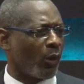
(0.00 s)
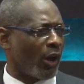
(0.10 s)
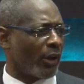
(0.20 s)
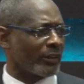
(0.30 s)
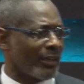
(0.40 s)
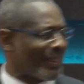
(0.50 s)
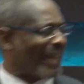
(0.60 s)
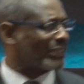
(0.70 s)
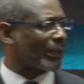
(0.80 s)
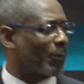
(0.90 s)
word,
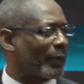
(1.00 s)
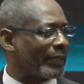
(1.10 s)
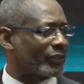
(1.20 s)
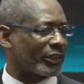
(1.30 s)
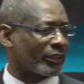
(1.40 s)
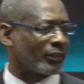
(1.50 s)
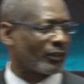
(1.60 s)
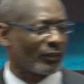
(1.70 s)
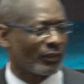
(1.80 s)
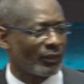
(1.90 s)
that's a blessing.
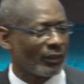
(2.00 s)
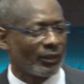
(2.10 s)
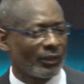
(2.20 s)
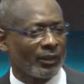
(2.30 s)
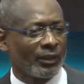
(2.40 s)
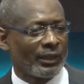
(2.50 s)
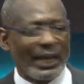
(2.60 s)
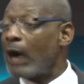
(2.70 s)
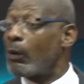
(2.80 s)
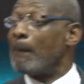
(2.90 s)
Our